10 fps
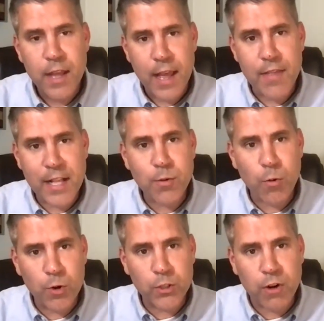And that's
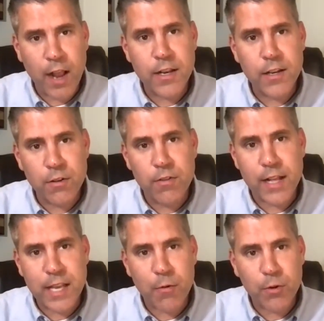what we're trying to do.
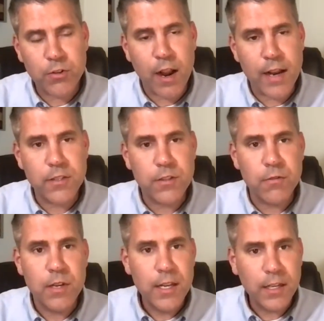That's how we're trying
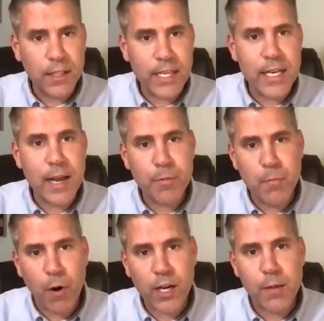to clean up the
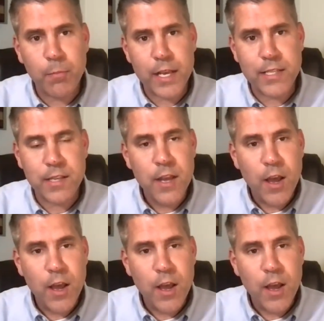marketplace.